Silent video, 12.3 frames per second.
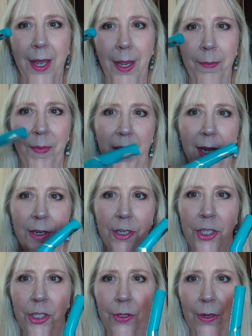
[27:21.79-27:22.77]
I'm
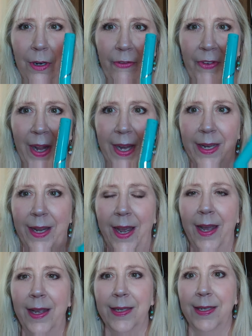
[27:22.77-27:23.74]
not sure if I
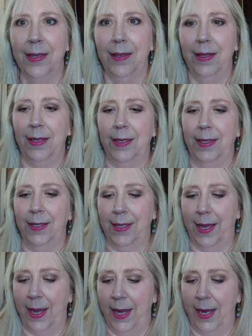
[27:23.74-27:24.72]
got to this
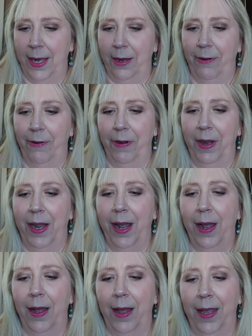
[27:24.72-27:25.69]
side or
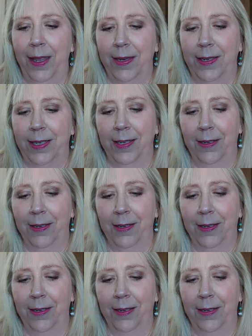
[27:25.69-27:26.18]
not.